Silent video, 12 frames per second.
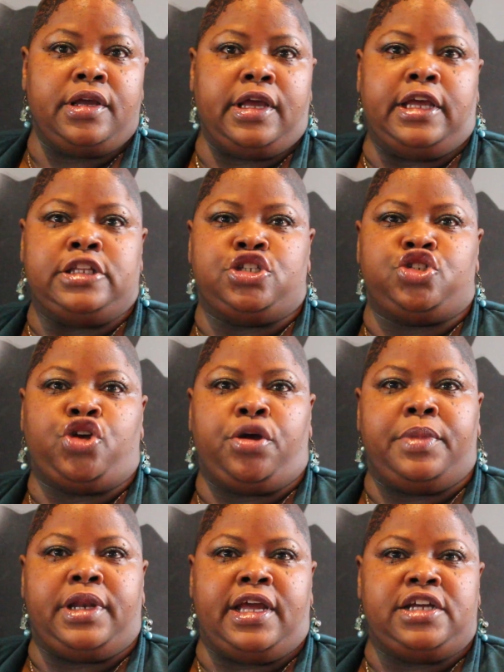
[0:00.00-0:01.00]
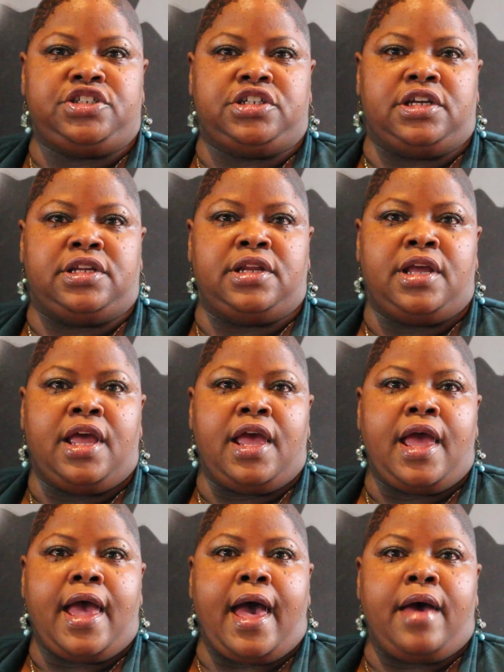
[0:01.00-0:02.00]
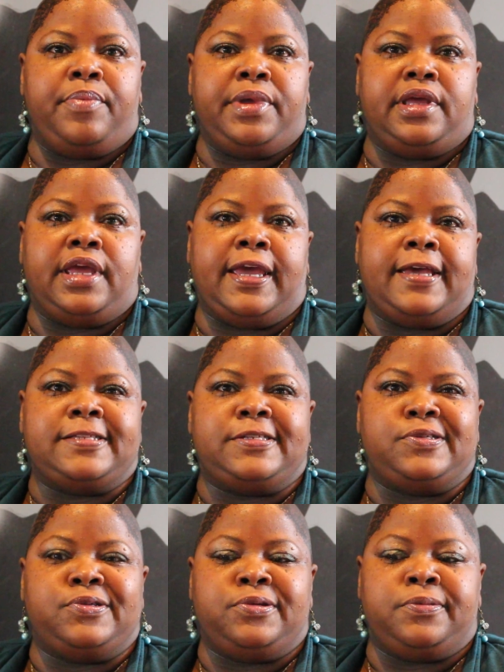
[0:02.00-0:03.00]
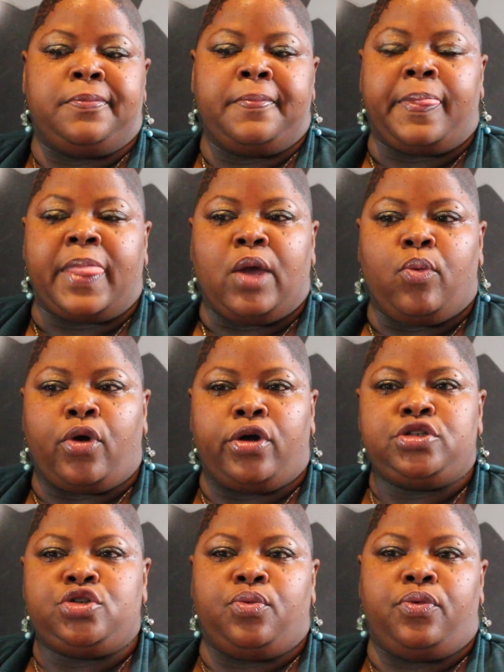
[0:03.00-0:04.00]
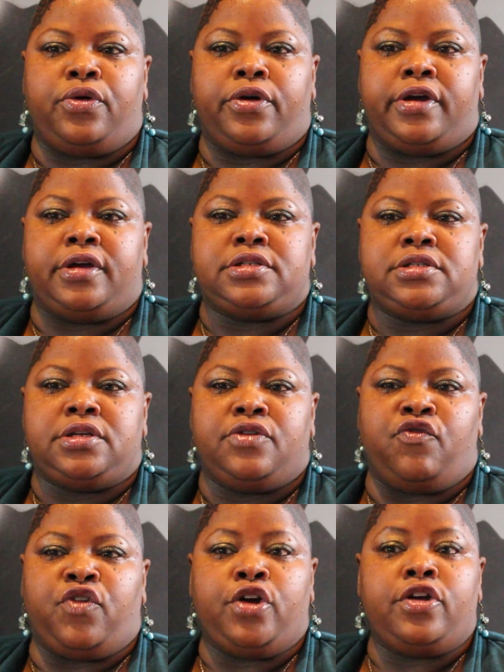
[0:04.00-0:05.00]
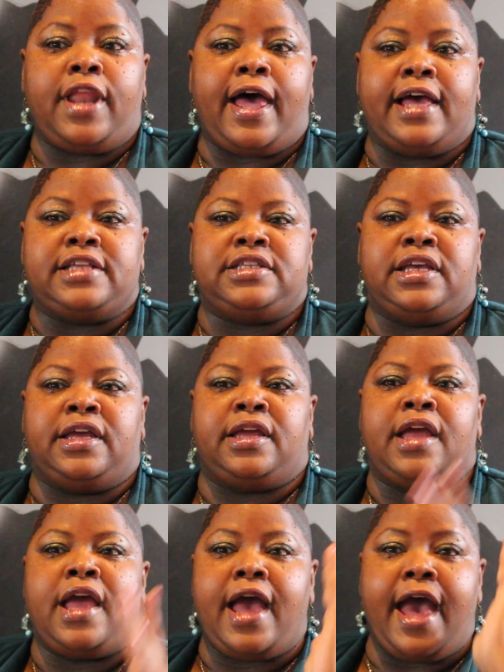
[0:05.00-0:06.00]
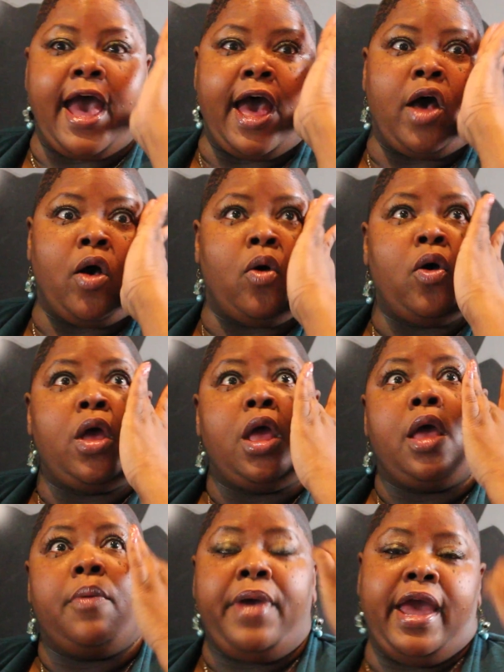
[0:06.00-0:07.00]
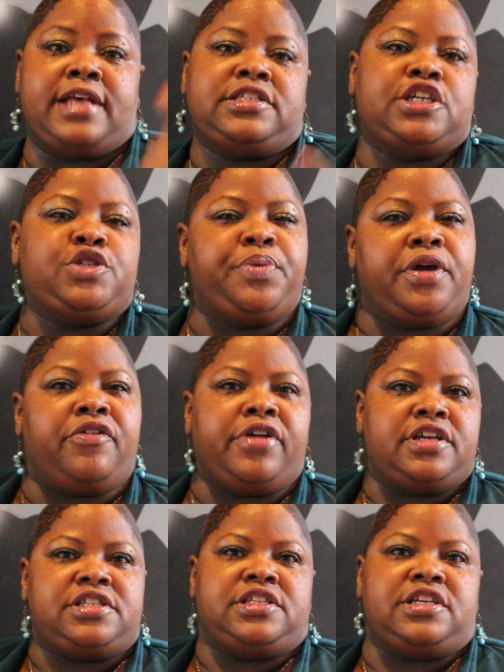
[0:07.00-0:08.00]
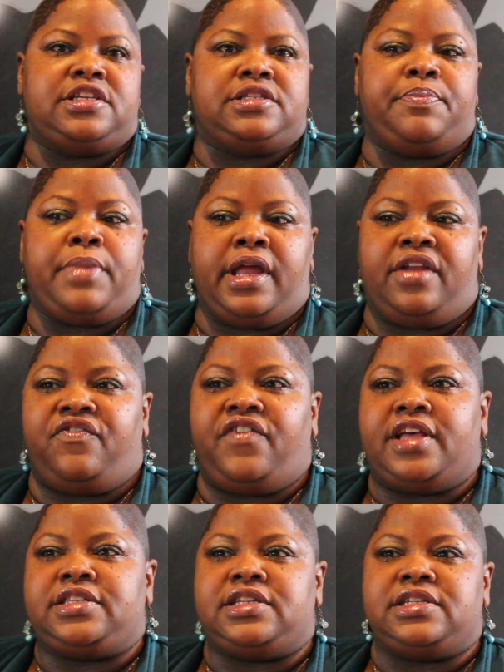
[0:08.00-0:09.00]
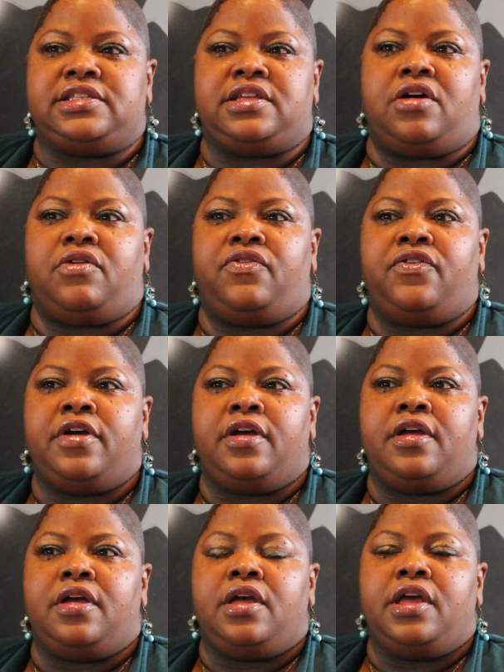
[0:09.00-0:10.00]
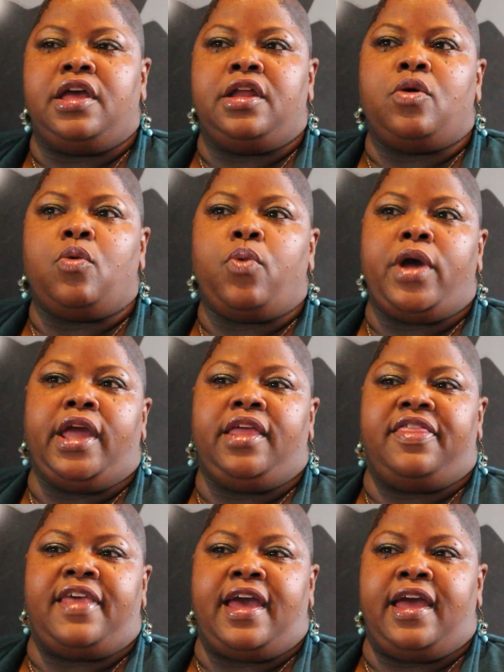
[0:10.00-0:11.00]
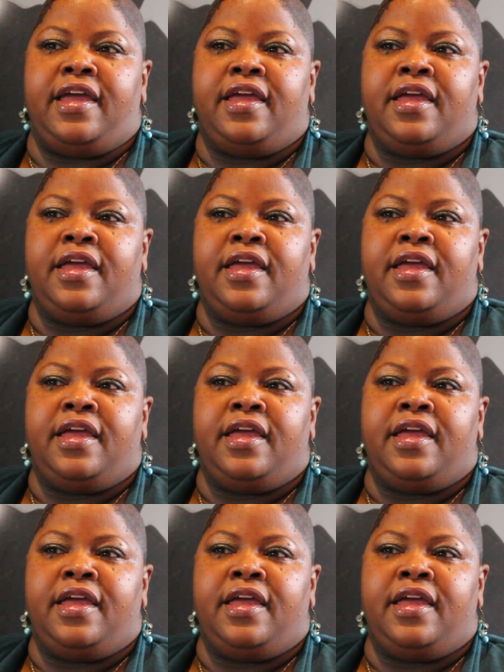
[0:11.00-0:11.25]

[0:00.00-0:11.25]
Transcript: and determination, I began to work towards realizing how past experiences manifest itself in a way that